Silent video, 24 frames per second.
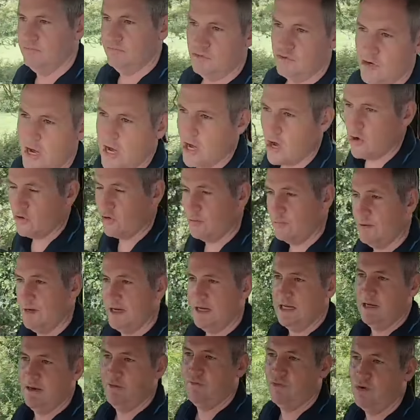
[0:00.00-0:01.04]
dry out
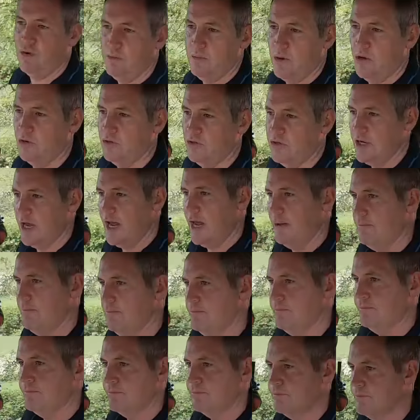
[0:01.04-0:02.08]
completely for about
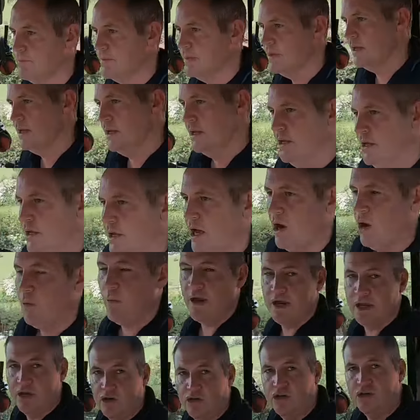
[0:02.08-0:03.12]
a
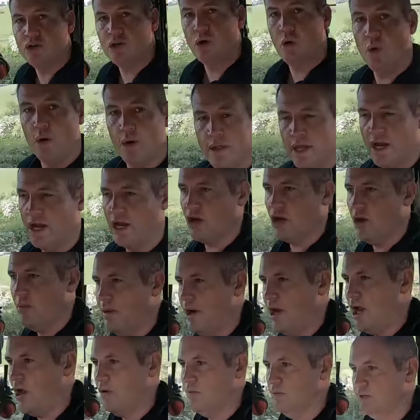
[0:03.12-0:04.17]
week or so, and then I come
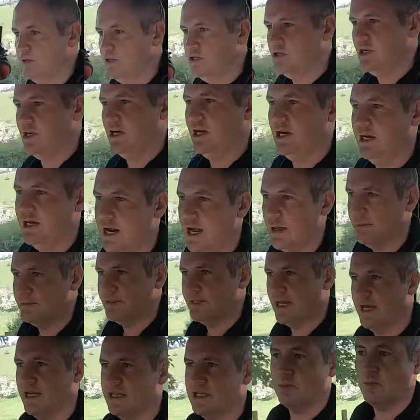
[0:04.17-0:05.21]
along with just a little
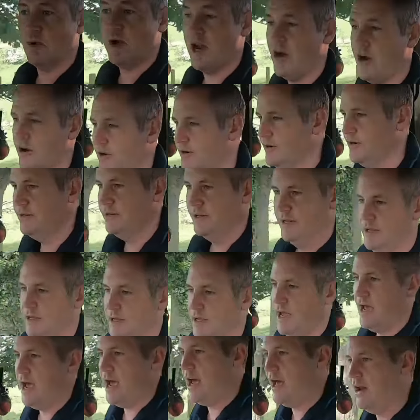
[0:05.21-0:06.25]
knapsack sprayer
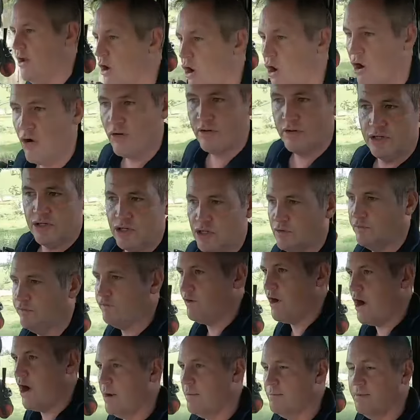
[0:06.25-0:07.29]
and ordinary just
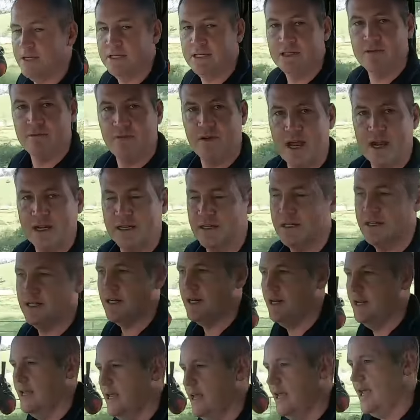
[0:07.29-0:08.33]
farm disinfectant,
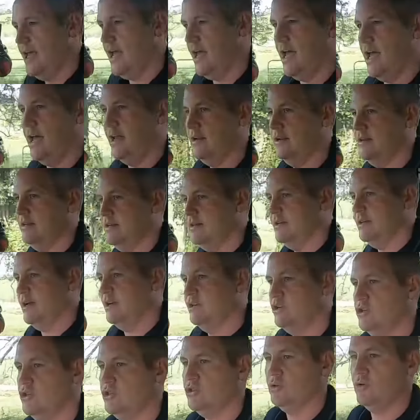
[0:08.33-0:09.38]
and I
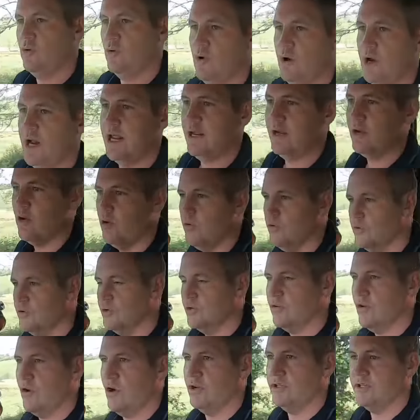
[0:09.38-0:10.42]
just go a light coating
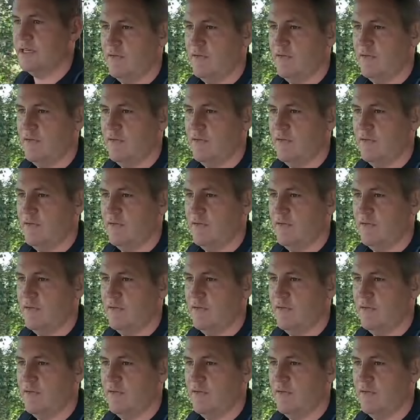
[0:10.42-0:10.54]
across